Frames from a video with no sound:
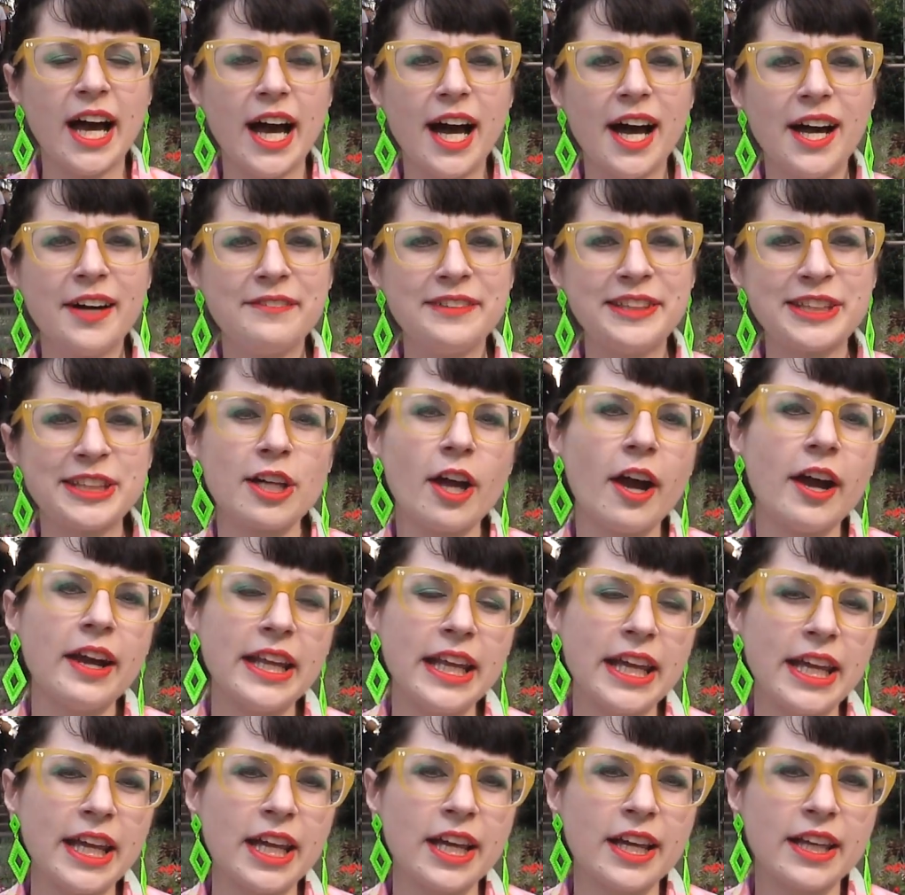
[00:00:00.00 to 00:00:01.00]
of
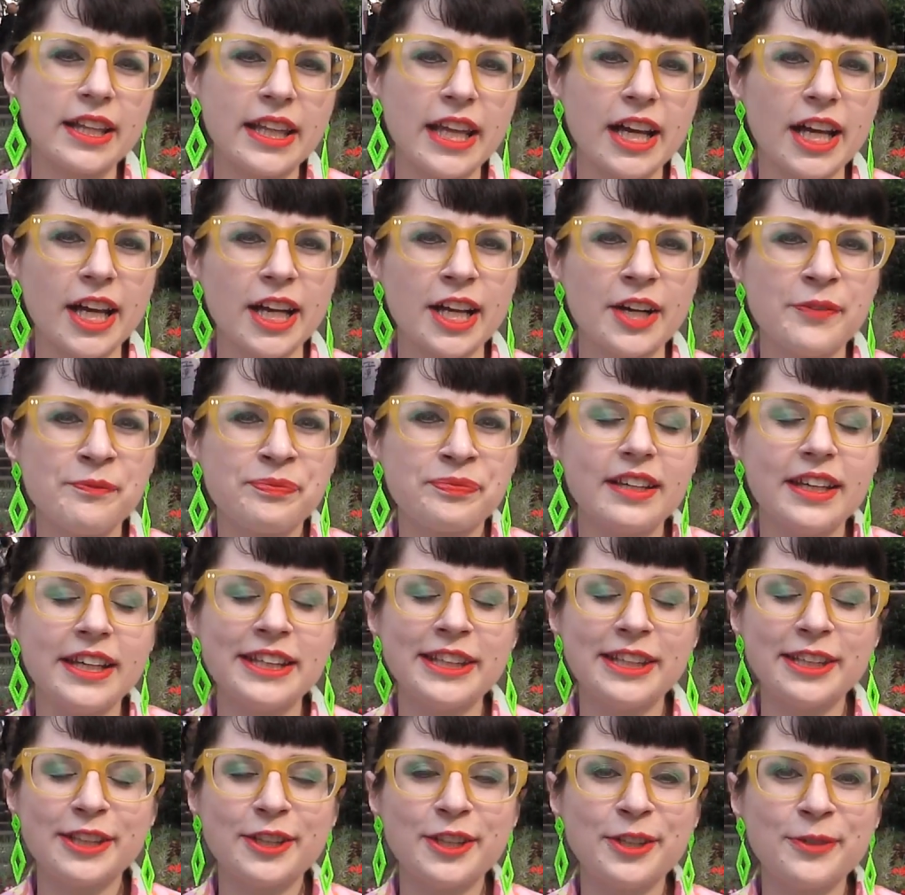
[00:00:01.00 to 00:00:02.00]
starting there.
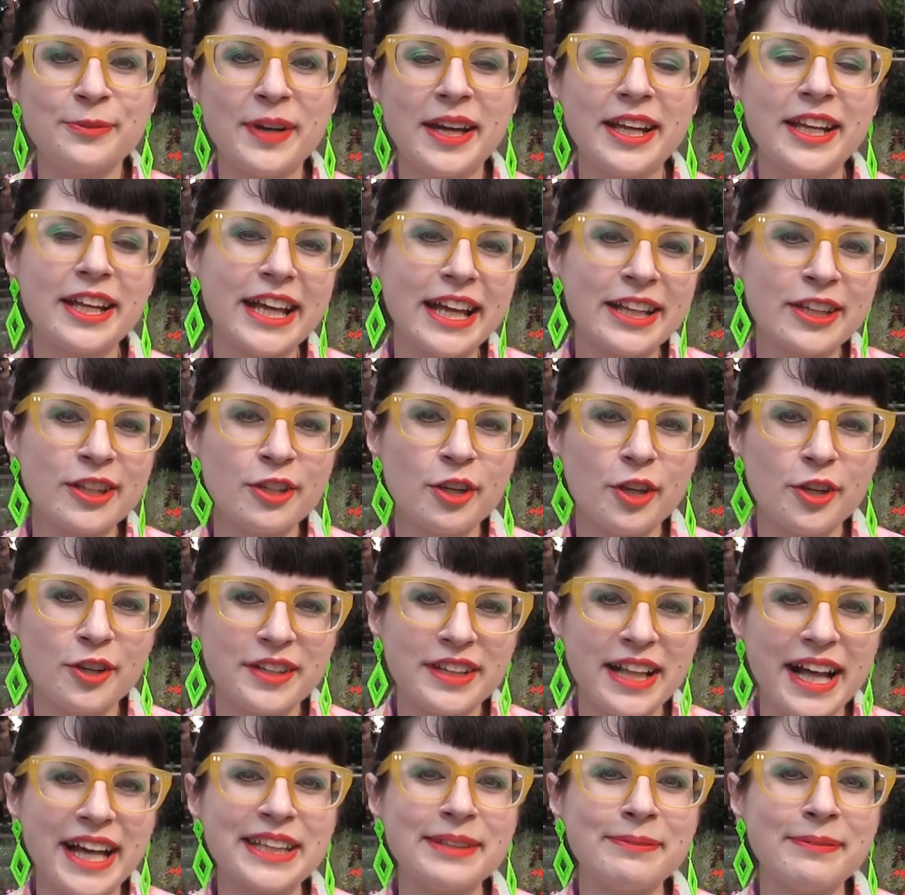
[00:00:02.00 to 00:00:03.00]
It's a good way to get to know your
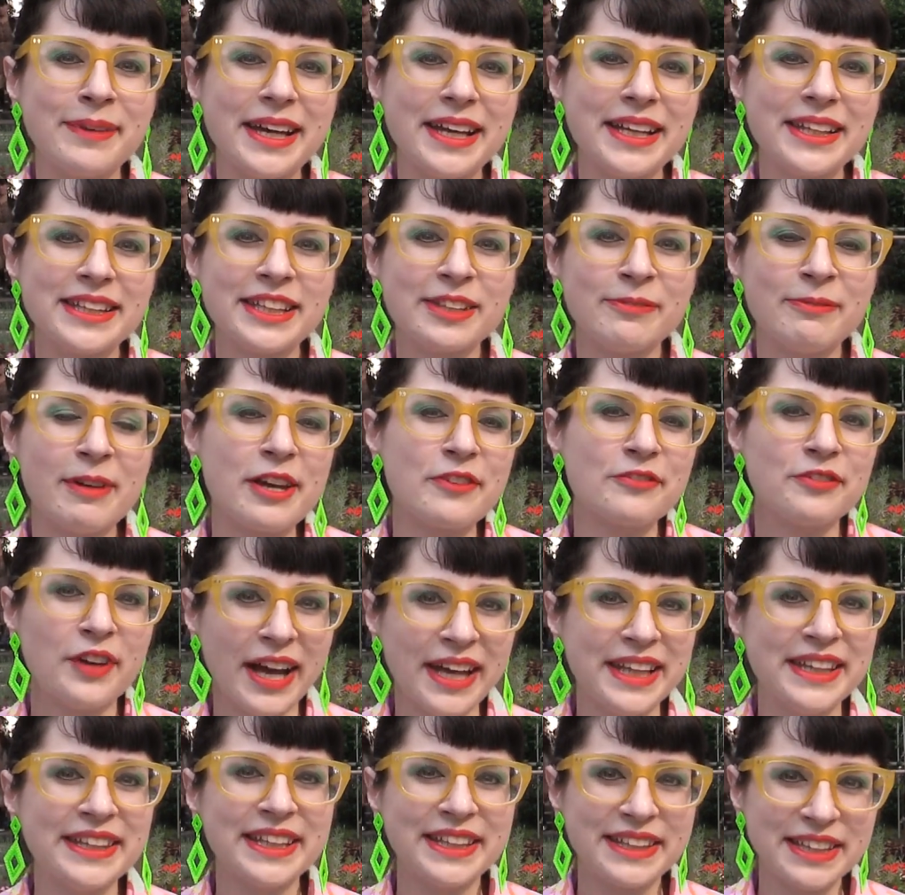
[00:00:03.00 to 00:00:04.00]
classmates and make
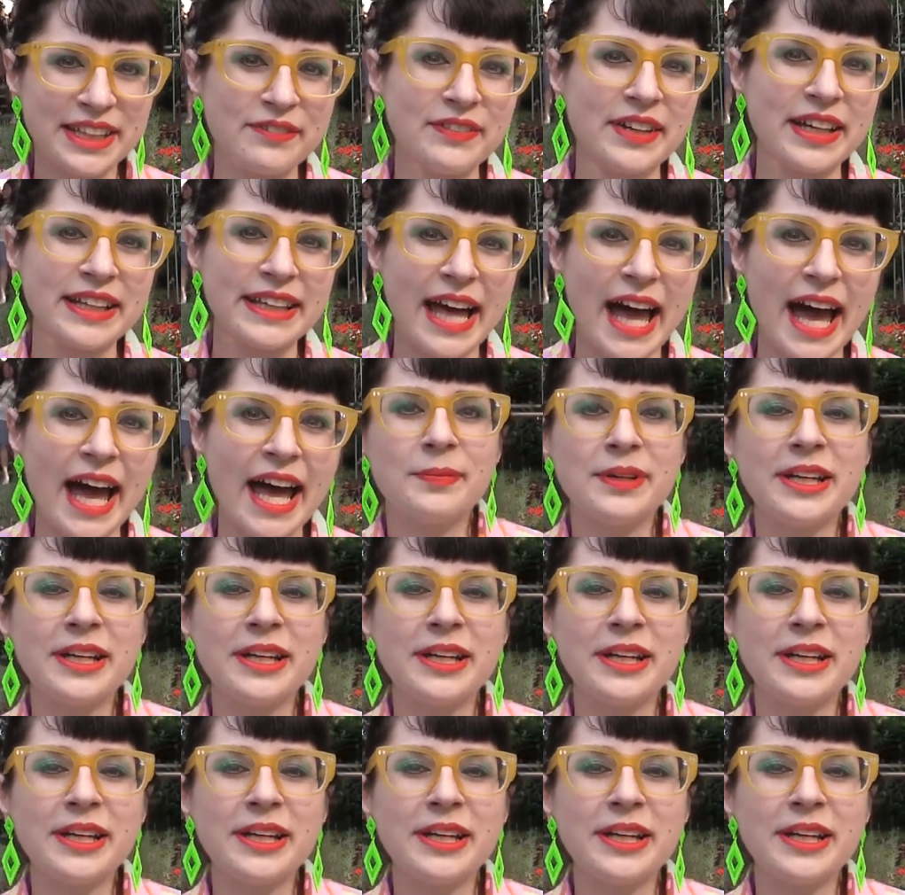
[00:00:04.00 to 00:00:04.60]
friends and stuff like that.